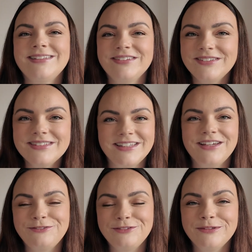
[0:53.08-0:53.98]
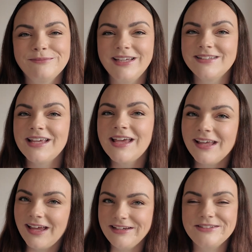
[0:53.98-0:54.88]
Once I've filmed this,
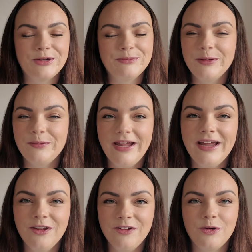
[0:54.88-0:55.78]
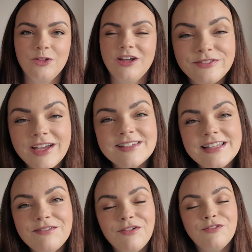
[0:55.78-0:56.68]
I need to go and put away a load of washing.
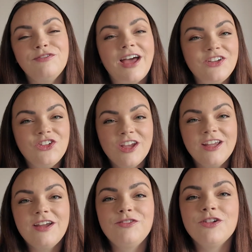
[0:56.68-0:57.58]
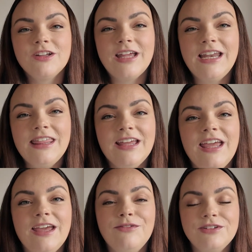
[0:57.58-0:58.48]
Firstly, for fashion, I've not got anything
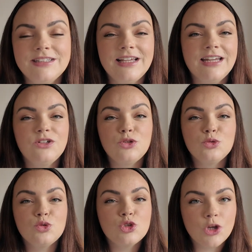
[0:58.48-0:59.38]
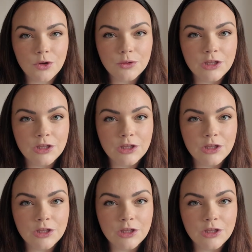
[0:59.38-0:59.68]
here physically to show